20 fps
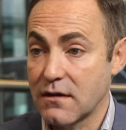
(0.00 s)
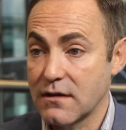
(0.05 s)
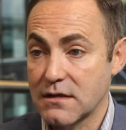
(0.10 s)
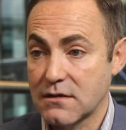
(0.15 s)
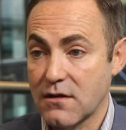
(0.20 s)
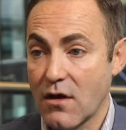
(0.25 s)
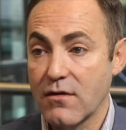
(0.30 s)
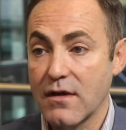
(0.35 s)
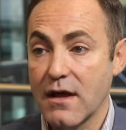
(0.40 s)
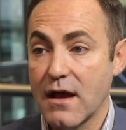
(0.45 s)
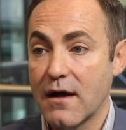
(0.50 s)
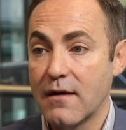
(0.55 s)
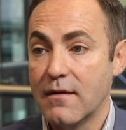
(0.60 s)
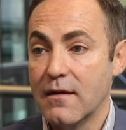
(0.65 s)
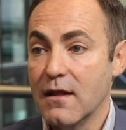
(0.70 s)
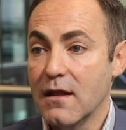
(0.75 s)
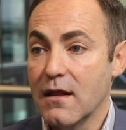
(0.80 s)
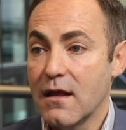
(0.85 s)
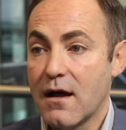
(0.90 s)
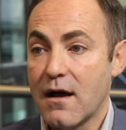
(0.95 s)
So Estonia,
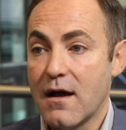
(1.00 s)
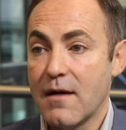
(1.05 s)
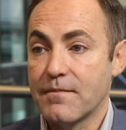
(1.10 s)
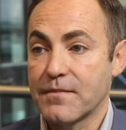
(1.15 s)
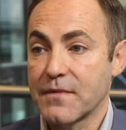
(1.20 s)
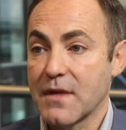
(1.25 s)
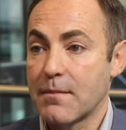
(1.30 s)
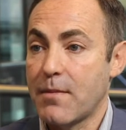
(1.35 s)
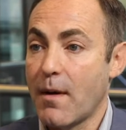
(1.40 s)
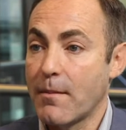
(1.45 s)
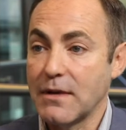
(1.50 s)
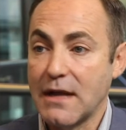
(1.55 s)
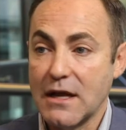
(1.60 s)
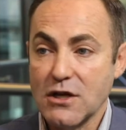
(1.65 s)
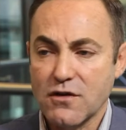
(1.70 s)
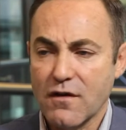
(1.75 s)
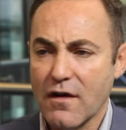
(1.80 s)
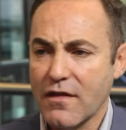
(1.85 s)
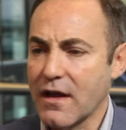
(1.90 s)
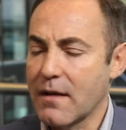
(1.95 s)

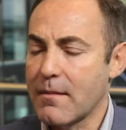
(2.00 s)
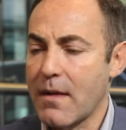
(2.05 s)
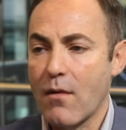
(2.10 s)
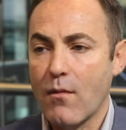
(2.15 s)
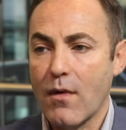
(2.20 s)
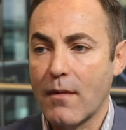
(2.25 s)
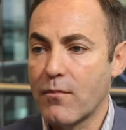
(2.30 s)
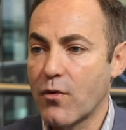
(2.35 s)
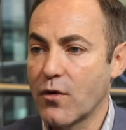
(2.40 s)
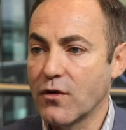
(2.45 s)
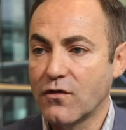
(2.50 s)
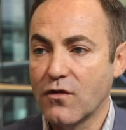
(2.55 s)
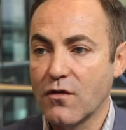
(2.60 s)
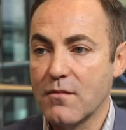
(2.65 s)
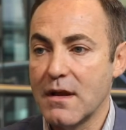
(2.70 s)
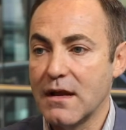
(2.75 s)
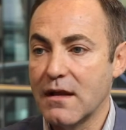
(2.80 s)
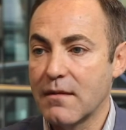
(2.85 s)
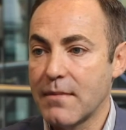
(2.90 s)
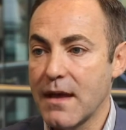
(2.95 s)
population I think about
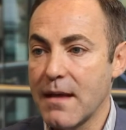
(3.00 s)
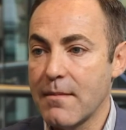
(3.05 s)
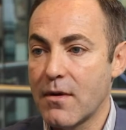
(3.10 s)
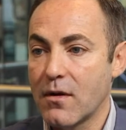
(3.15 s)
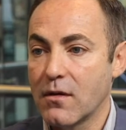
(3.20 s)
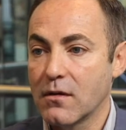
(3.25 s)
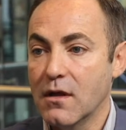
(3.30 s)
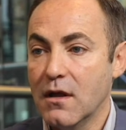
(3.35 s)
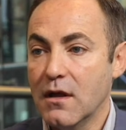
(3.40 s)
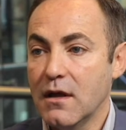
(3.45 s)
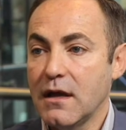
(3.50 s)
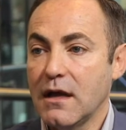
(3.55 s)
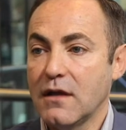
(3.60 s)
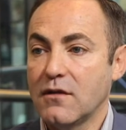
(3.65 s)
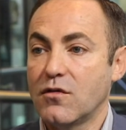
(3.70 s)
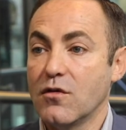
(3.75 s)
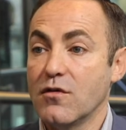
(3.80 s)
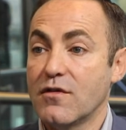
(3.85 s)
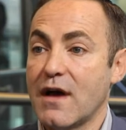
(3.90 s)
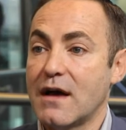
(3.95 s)
1.2 million people,
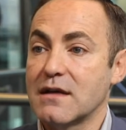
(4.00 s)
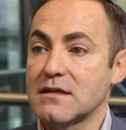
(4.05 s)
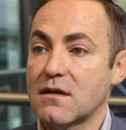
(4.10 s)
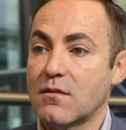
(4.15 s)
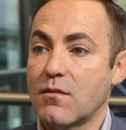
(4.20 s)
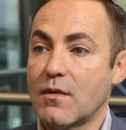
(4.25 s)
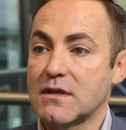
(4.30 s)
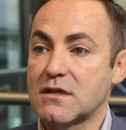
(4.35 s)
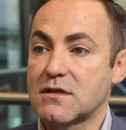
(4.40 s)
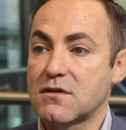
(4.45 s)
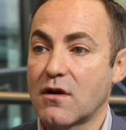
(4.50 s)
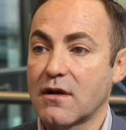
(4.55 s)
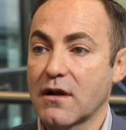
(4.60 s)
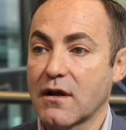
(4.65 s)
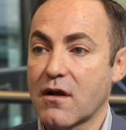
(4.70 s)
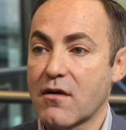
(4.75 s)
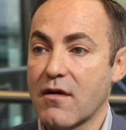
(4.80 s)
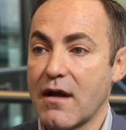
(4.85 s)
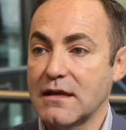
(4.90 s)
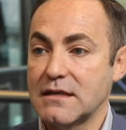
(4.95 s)
in 2001
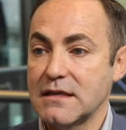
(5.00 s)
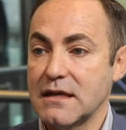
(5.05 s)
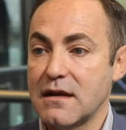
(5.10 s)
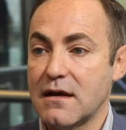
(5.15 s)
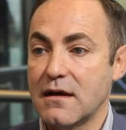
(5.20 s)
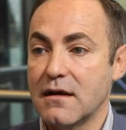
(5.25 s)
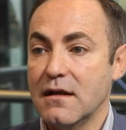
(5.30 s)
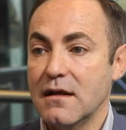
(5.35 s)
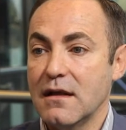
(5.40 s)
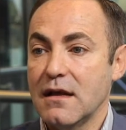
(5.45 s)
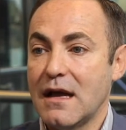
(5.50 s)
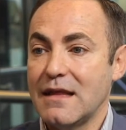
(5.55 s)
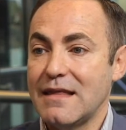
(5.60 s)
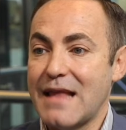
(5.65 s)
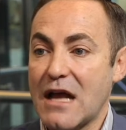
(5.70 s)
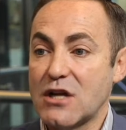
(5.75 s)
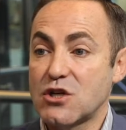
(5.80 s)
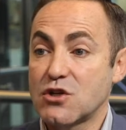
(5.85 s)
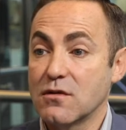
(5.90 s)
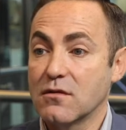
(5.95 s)
started creating a
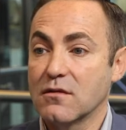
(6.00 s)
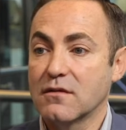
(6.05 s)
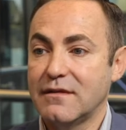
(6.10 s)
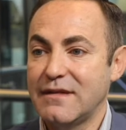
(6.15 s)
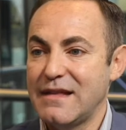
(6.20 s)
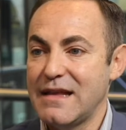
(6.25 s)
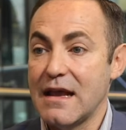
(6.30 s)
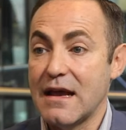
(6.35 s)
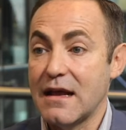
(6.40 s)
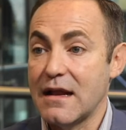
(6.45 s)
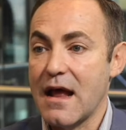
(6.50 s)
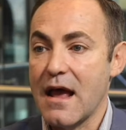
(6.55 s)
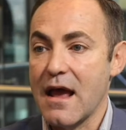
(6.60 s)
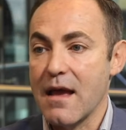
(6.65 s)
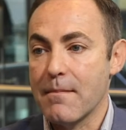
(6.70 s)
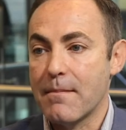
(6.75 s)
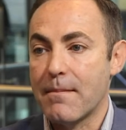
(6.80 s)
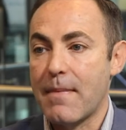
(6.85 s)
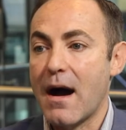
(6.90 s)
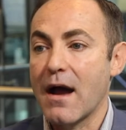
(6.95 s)
national
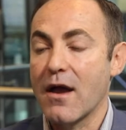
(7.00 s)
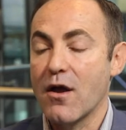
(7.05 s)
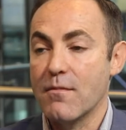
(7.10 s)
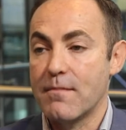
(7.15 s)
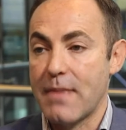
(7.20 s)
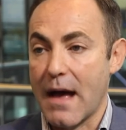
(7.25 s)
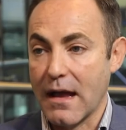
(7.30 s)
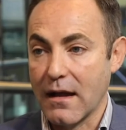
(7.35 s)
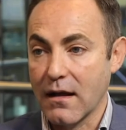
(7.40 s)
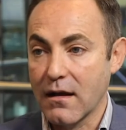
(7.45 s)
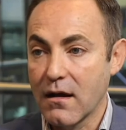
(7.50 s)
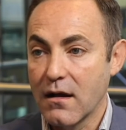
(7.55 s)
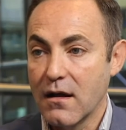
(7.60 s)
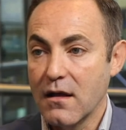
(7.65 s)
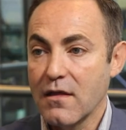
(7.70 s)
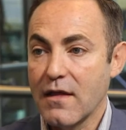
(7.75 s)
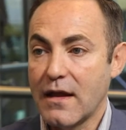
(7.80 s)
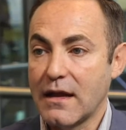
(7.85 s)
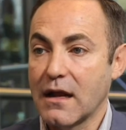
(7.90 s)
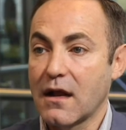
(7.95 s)
DNA biobank
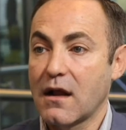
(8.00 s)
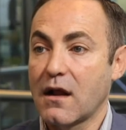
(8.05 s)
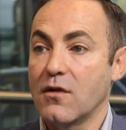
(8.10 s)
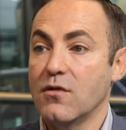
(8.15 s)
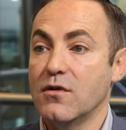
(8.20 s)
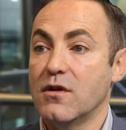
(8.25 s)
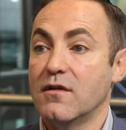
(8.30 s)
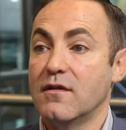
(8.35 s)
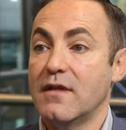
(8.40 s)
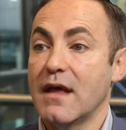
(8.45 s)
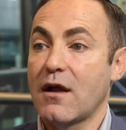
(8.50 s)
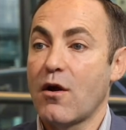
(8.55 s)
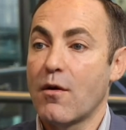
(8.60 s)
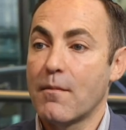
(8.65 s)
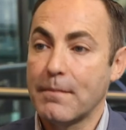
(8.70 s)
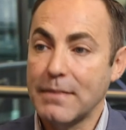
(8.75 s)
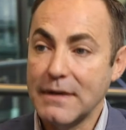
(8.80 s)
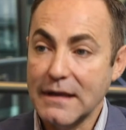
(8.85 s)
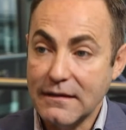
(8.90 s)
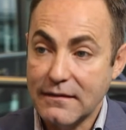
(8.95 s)
that included their
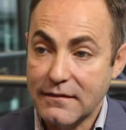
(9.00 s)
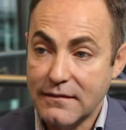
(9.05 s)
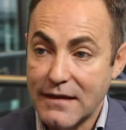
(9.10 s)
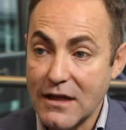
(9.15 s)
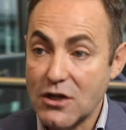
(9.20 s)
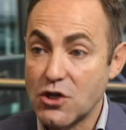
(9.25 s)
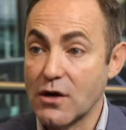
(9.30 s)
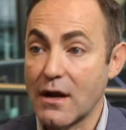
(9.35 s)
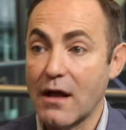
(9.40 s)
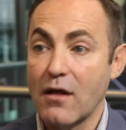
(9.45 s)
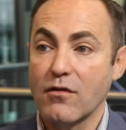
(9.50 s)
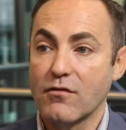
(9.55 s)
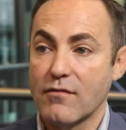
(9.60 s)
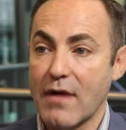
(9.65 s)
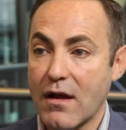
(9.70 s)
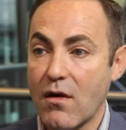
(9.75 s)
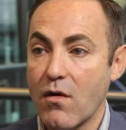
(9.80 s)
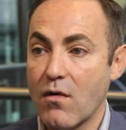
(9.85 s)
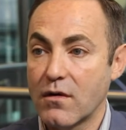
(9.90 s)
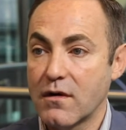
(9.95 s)
complete digital health
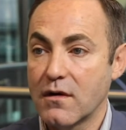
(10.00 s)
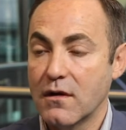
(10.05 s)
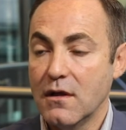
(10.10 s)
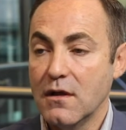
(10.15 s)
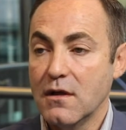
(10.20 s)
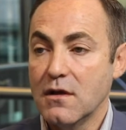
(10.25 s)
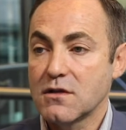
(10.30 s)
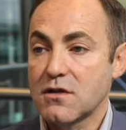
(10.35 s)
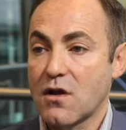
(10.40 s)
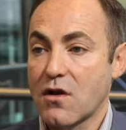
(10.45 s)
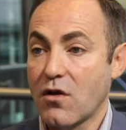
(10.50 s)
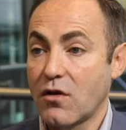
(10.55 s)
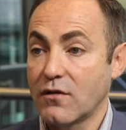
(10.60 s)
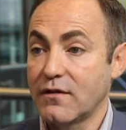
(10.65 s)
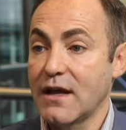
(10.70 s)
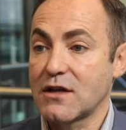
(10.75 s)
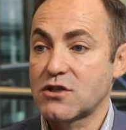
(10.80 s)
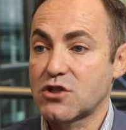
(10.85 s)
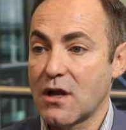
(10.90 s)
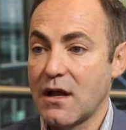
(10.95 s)
record. So to
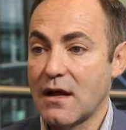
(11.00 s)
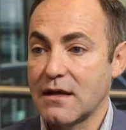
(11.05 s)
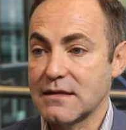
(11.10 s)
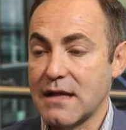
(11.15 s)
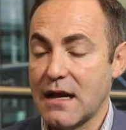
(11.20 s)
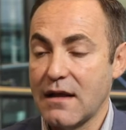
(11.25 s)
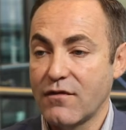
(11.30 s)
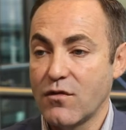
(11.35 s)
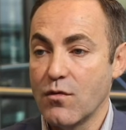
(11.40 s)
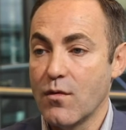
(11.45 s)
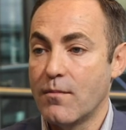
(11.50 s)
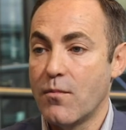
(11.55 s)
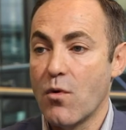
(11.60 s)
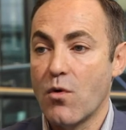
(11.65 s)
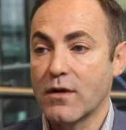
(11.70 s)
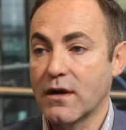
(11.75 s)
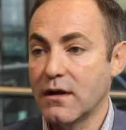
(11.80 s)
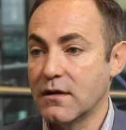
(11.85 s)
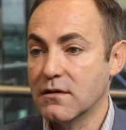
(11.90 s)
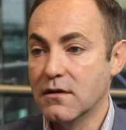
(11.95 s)
contextualize that, if you were
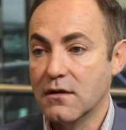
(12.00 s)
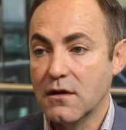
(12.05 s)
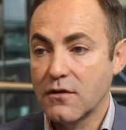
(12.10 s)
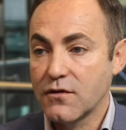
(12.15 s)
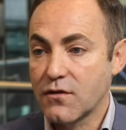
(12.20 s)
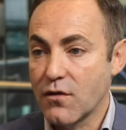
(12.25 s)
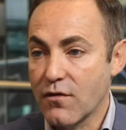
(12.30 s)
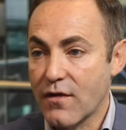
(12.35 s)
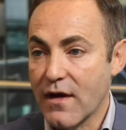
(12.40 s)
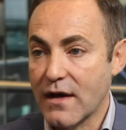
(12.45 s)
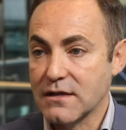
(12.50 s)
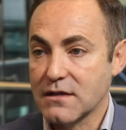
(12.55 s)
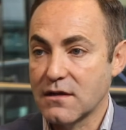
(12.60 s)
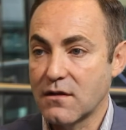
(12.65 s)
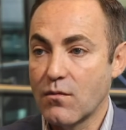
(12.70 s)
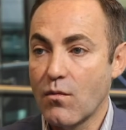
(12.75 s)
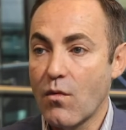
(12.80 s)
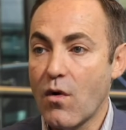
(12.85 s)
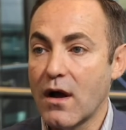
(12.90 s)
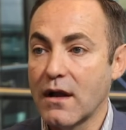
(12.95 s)
born in
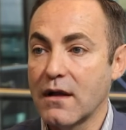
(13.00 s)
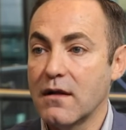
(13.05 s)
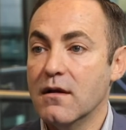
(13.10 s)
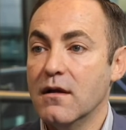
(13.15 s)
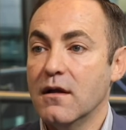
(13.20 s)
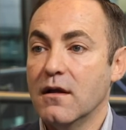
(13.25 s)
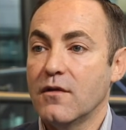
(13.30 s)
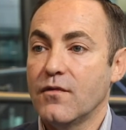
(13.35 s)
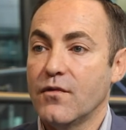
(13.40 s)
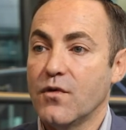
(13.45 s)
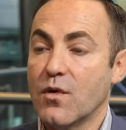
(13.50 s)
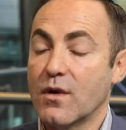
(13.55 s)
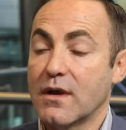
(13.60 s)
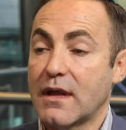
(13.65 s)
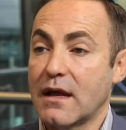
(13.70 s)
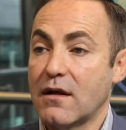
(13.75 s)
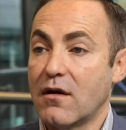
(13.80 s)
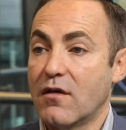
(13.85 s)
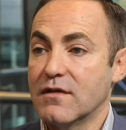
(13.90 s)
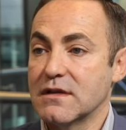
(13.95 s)
2001, you would
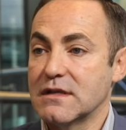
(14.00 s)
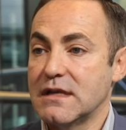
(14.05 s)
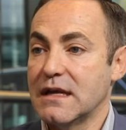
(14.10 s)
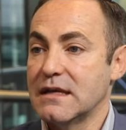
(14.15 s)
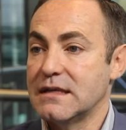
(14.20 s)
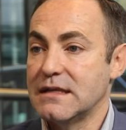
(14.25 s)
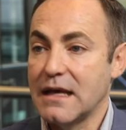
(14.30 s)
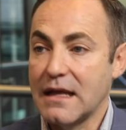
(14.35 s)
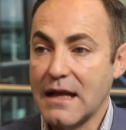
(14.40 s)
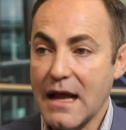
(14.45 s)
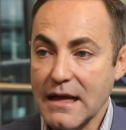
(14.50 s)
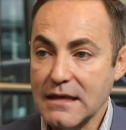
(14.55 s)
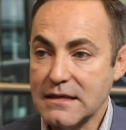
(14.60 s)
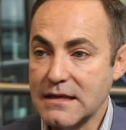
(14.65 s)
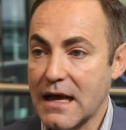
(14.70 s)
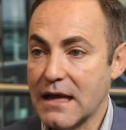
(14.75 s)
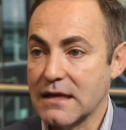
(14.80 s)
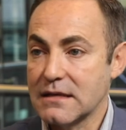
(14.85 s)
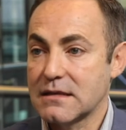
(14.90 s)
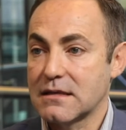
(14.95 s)
get obviously a DNA
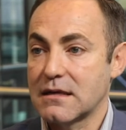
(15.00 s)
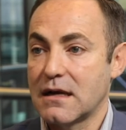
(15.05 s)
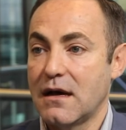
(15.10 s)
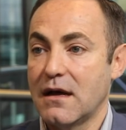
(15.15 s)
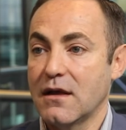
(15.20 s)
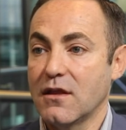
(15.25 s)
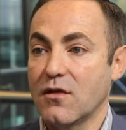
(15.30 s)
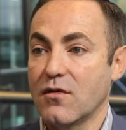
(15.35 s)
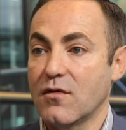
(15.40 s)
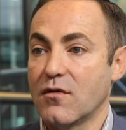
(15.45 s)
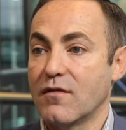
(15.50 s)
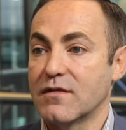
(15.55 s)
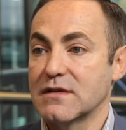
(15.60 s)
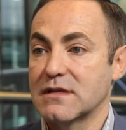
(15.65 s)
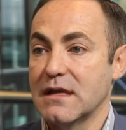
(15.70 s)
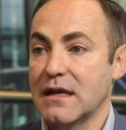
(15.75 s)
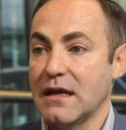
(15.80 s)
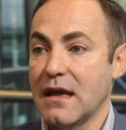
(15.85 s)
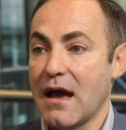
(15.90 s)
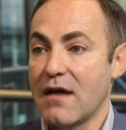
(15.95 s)
test, you
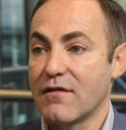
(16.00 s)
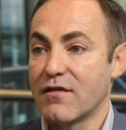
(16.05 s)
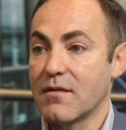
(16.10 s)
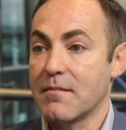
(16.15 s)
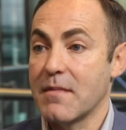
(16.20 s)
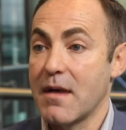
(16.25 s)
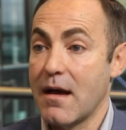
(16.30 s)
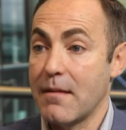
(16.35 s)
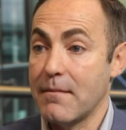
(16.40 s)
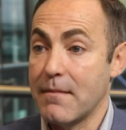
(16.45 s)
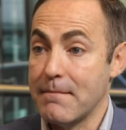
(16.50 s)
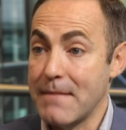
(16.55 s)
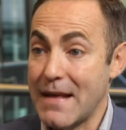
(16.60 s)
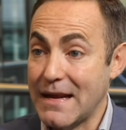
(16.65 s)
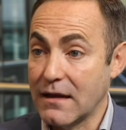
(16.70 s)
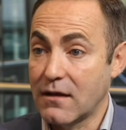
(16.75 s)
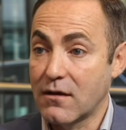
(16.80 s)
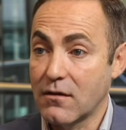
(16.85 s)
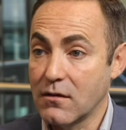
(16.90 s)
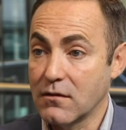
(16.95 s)
obviously have a
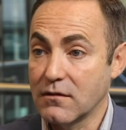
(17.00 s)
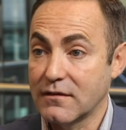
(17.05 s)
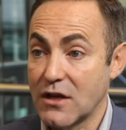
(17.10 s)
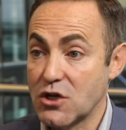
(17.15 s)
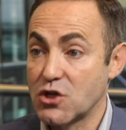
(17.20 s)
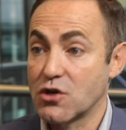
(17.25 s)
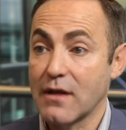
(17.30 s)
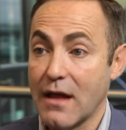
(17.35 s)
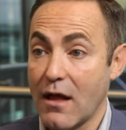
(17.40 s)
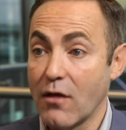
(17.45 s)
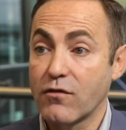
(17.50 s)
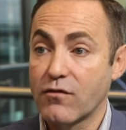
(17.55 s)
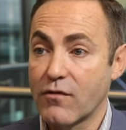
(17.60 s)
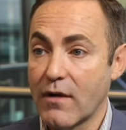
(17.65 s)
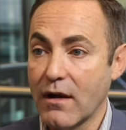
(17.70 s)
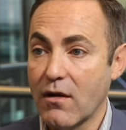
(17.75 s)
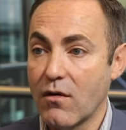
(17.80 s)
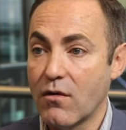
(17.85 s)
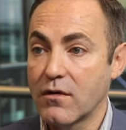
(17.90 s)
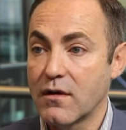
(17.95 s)
medical digital health
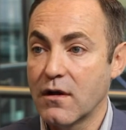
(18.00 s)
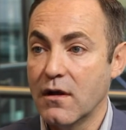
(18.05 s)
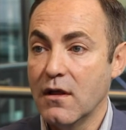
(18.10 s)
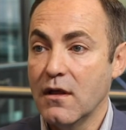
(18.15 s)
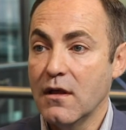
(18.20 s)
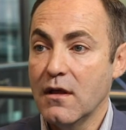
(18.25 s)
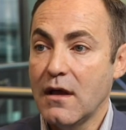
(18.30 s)
record.